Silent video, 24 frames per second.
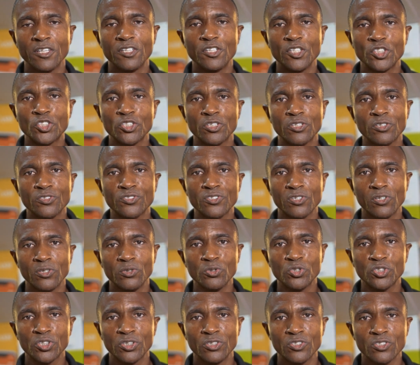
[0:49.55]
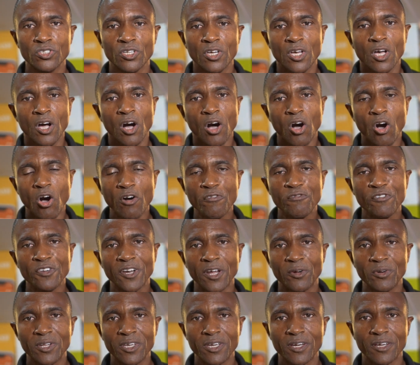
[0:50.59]
the digital solutions
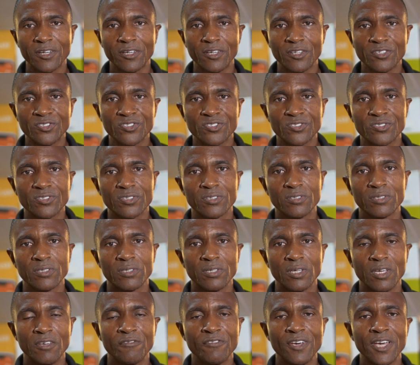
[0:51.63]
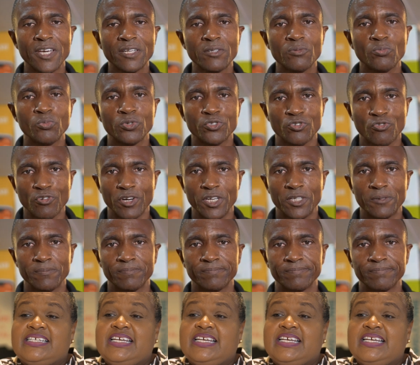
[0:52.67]
offered out here at this event was great.